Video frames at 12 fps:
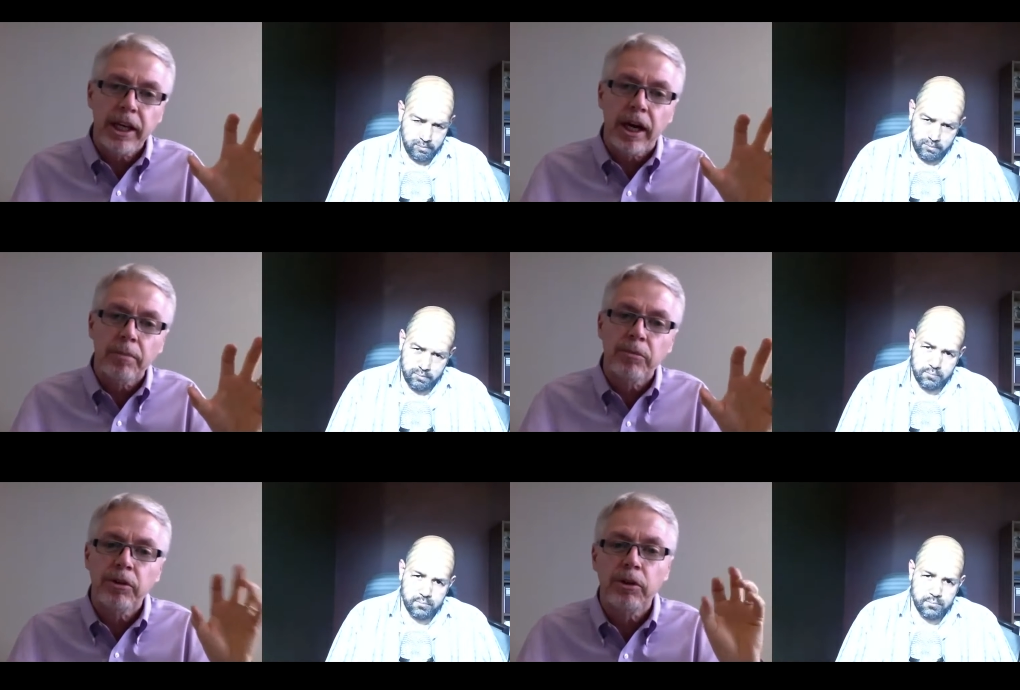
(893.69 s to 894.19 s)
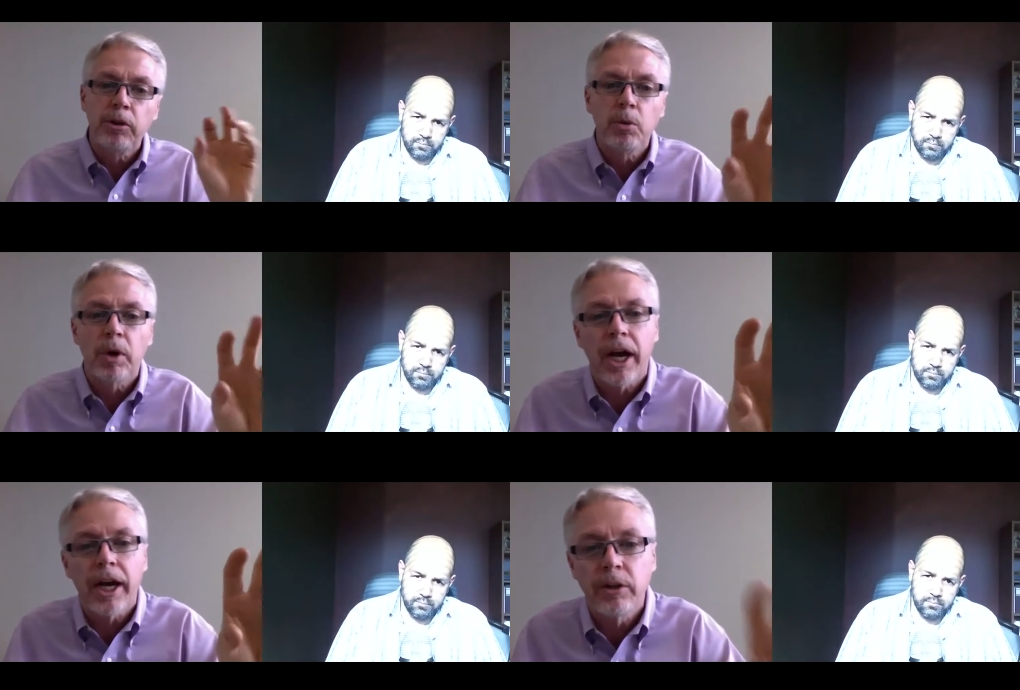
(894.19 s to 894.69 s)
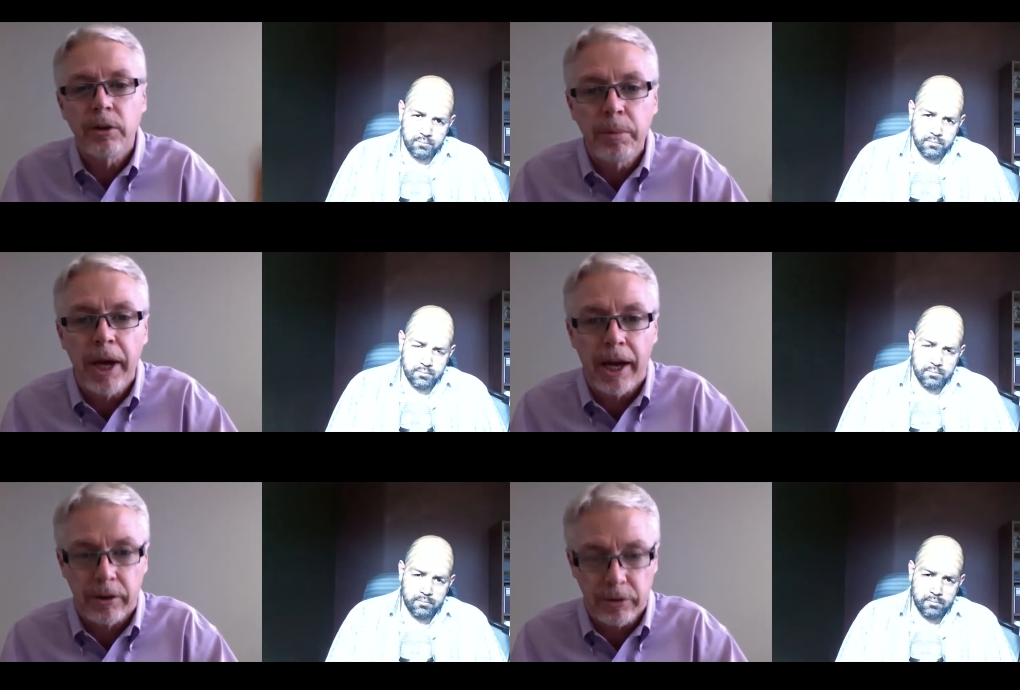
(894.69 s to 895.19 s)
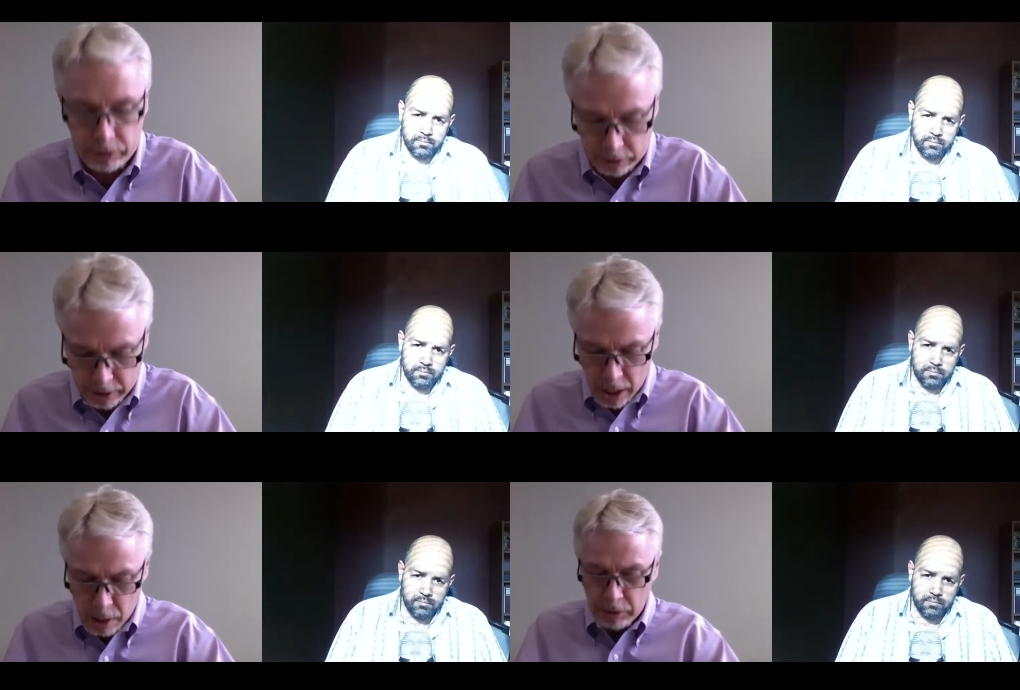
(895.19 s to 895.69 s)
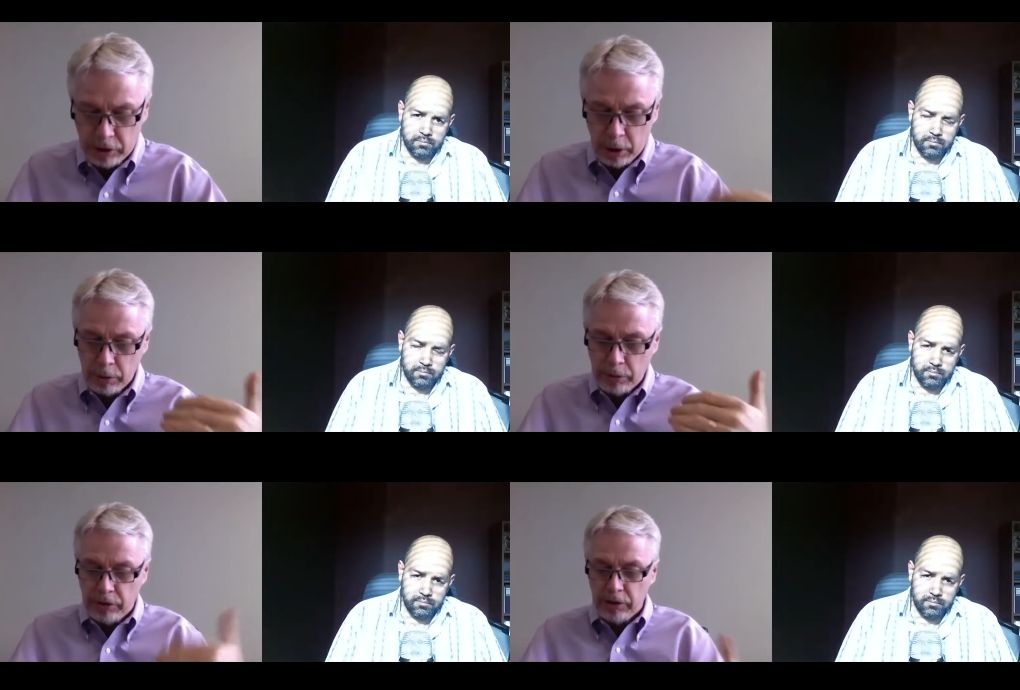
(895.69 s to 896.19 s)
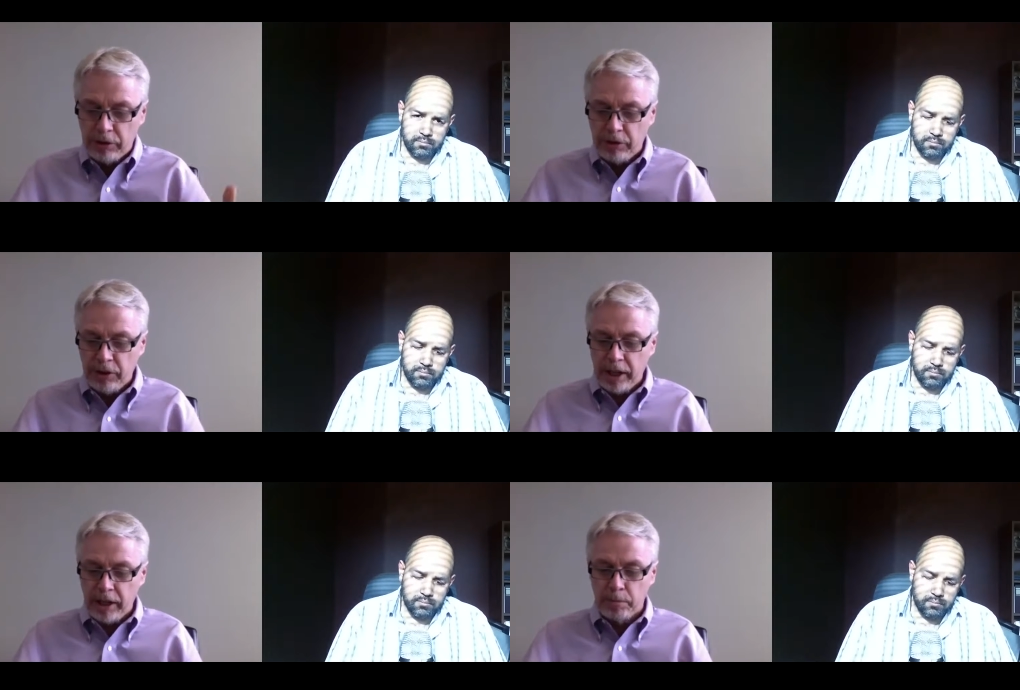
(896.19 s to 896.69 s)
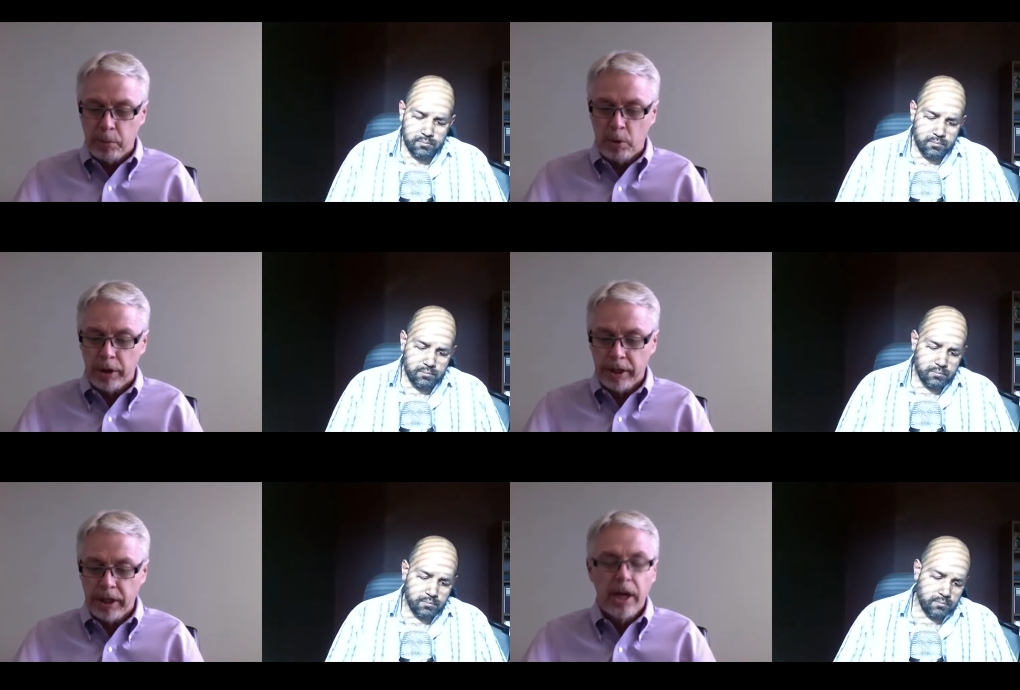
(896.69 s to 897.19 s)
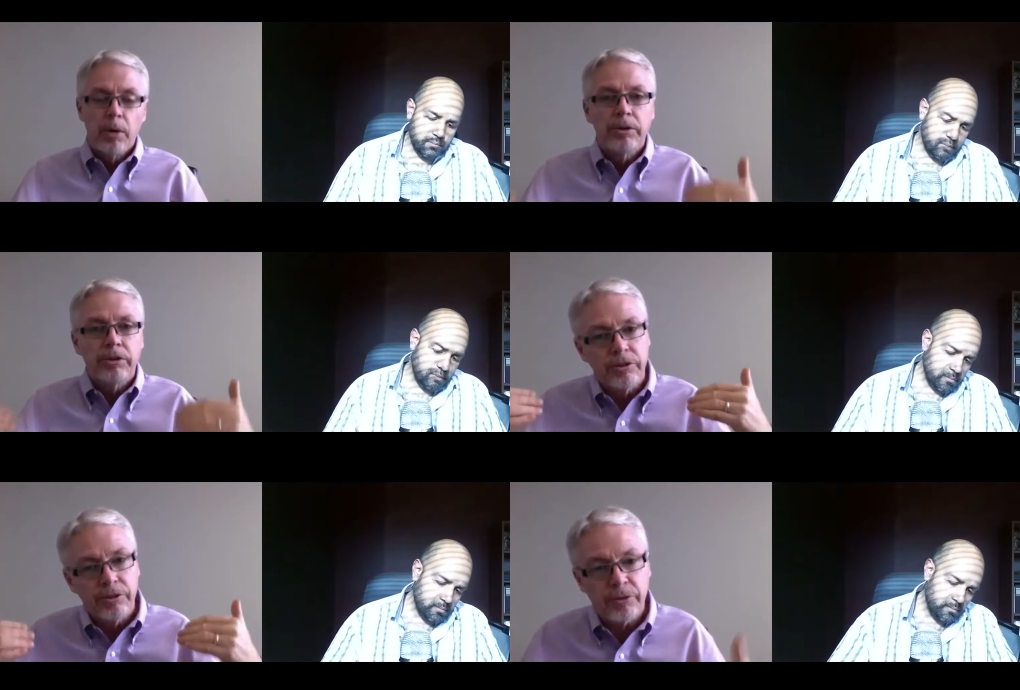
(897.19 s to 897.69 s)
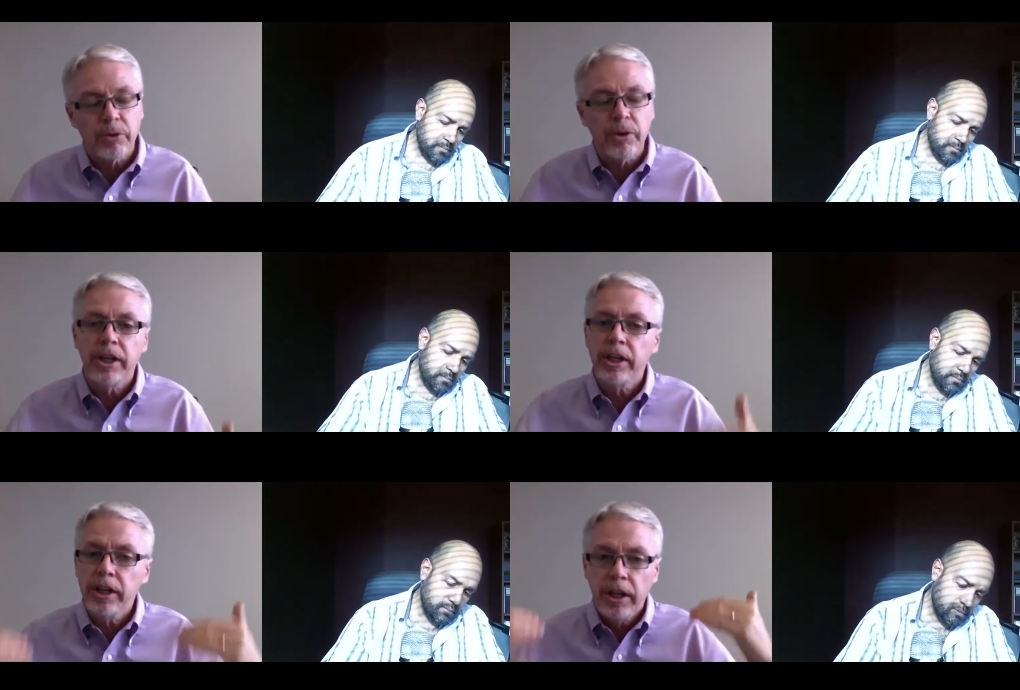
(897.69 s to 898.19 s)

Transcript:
Speaker 1: up to do what I do best, which goes to the second point, which is free